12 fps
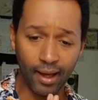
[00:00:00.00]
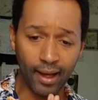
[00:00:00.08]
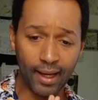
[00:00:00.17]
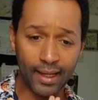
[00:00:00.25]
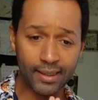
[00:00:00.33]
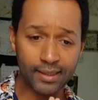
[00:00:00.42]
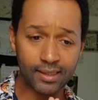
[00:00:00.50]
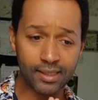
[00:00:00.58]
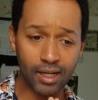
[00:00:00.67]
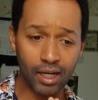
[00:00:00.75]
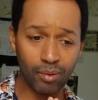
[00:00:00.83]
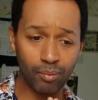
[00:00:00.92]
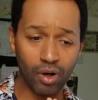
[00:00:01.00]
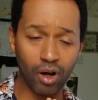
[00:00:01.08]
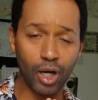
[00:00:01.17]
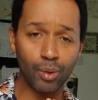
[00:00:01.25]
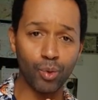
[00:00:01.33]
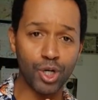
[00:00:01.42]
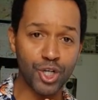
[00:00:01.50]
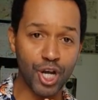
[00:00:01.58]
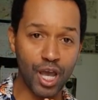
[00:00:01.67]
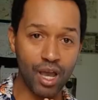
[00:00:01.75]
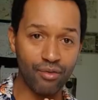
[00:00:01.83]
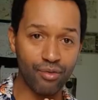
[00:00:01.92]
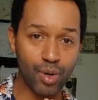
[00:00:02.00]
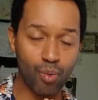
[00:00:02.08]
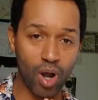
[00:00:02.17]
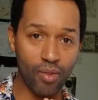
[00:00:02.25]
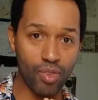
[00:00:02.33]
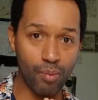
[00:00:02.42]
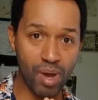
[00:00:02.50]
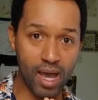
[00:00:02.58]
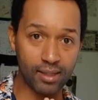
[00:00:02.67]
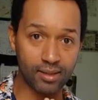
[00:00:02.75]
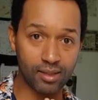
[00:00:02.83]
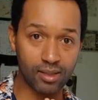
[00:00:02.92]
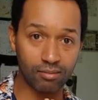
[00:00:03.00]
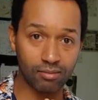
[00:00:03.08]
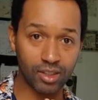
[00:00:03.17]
And I wish everyone the best.